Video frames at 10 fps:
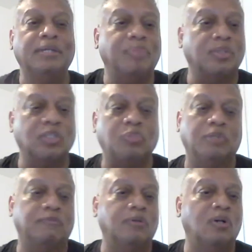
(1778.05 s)
built this
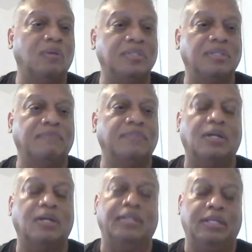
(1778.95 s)
beautiful home
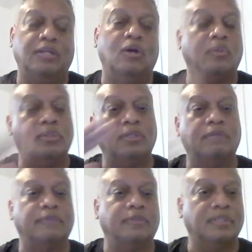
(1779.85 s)
in Oakland
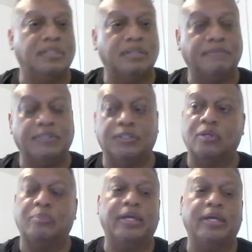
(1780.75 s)
overlooking San
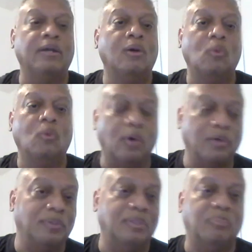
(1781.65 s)
Francisco Bay,
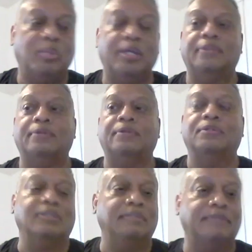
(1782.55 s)
worked with the
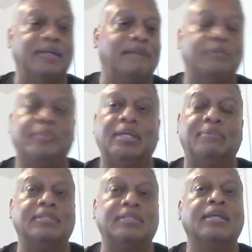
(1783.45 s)
Panthers, delivered half their
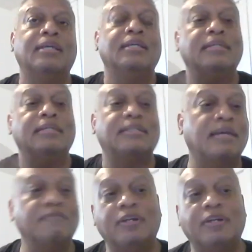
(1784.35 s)
babies. His
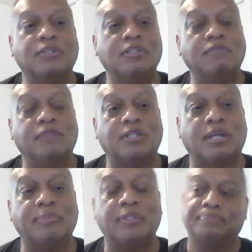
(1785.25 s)
son follows in his
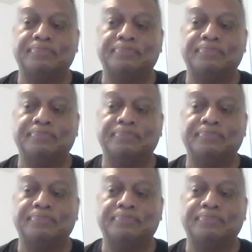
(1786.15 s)
footsteps,